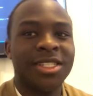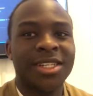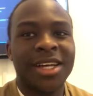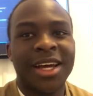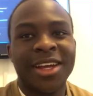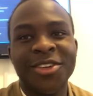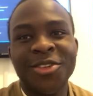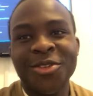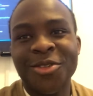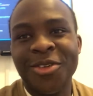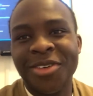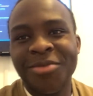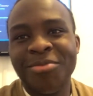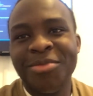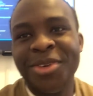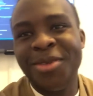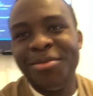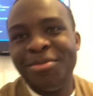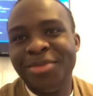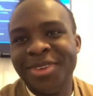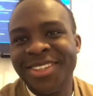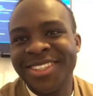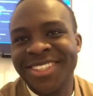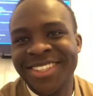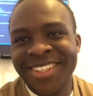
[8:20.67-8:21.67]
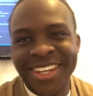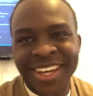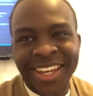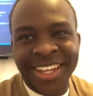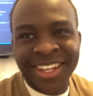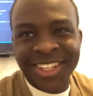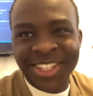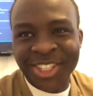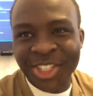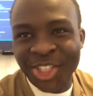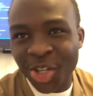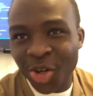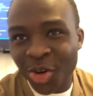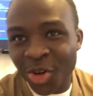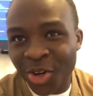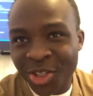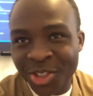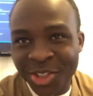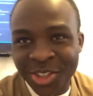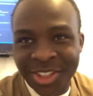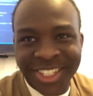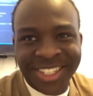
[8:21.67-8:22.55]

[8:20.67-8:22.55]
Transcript: I know what people say, the jokes on